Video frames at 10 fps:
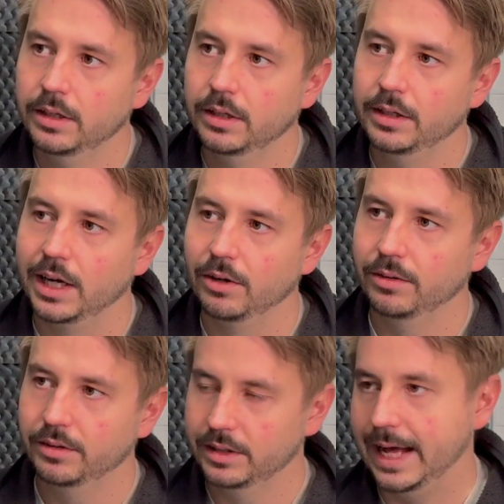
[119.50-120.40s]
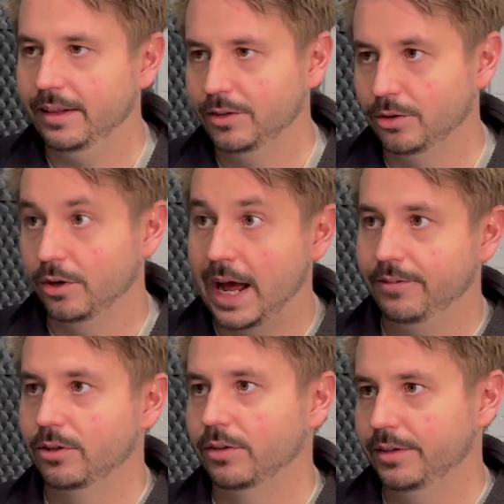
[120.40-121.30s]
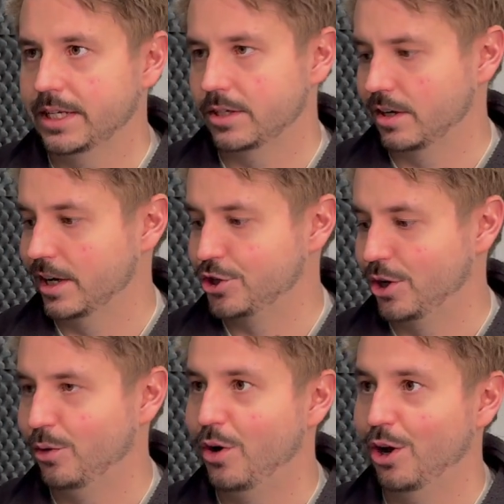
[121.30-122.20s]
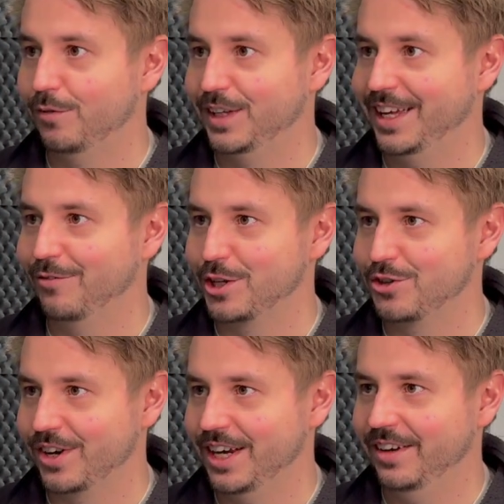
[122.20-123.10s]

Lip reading: Now, that you don't have to necessarily show all of the inventory